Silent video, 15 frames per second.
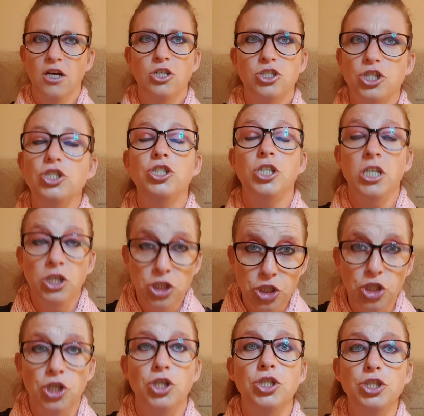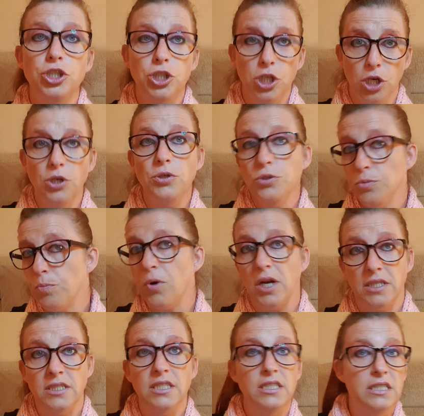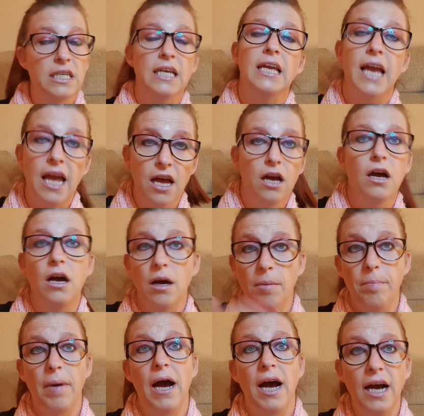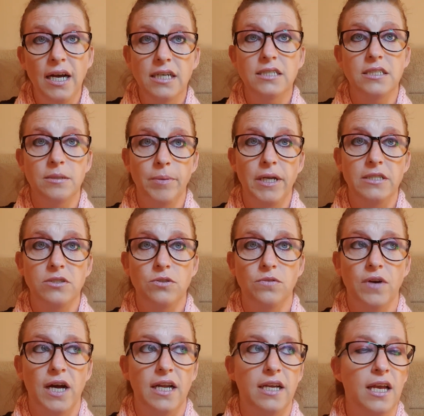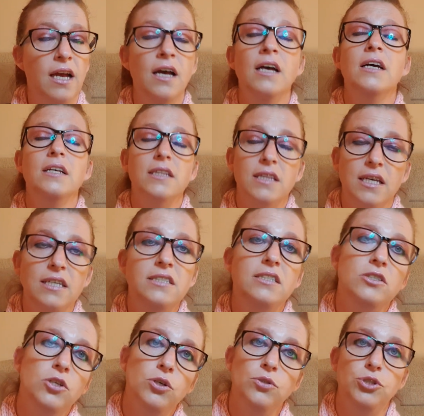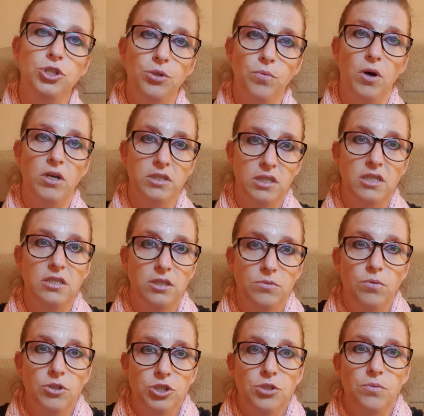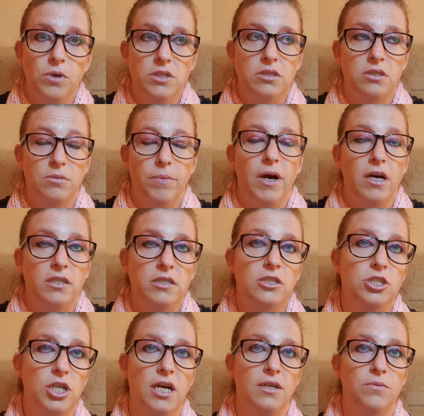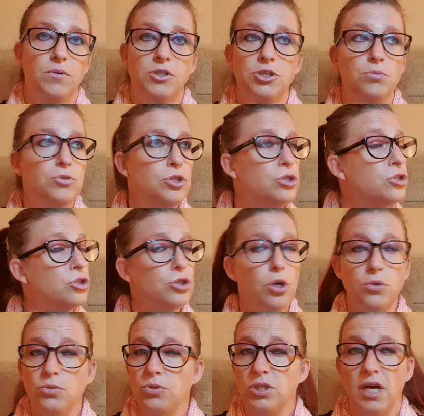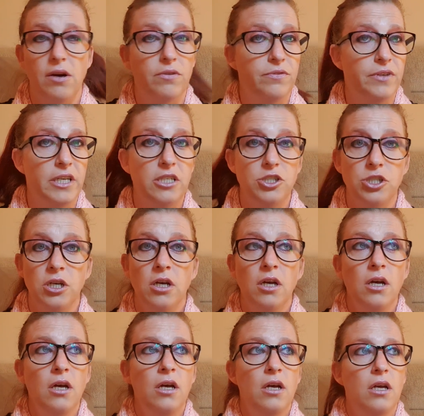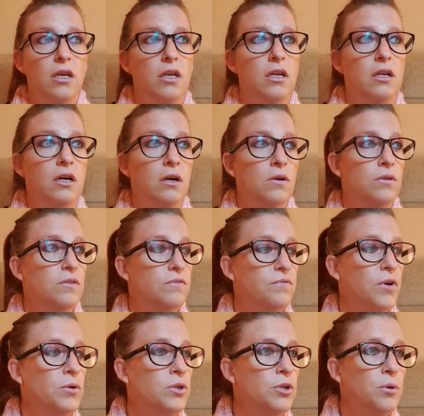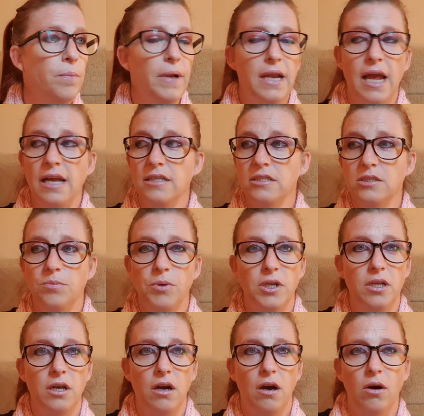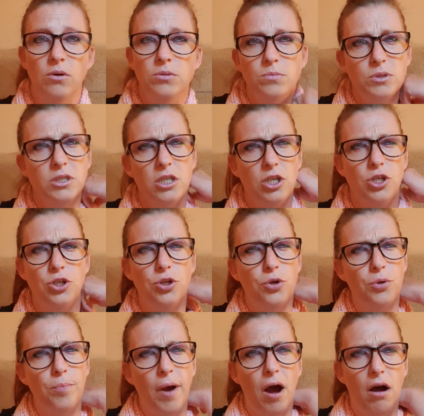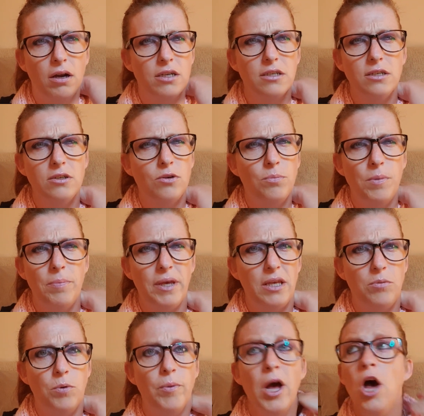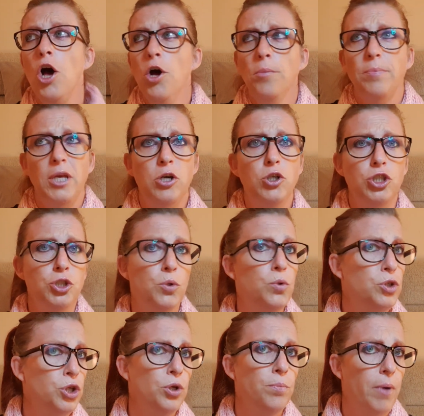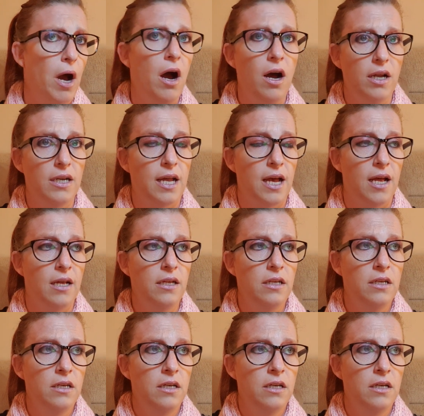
So she just used Brandy to get her back to Pennsylvania. This is who she was. This is what she was as a person, Jade was. She was just so selfish. You know, phoning up an ex to bring you home so your new partner can come and pick you up. Because your new partner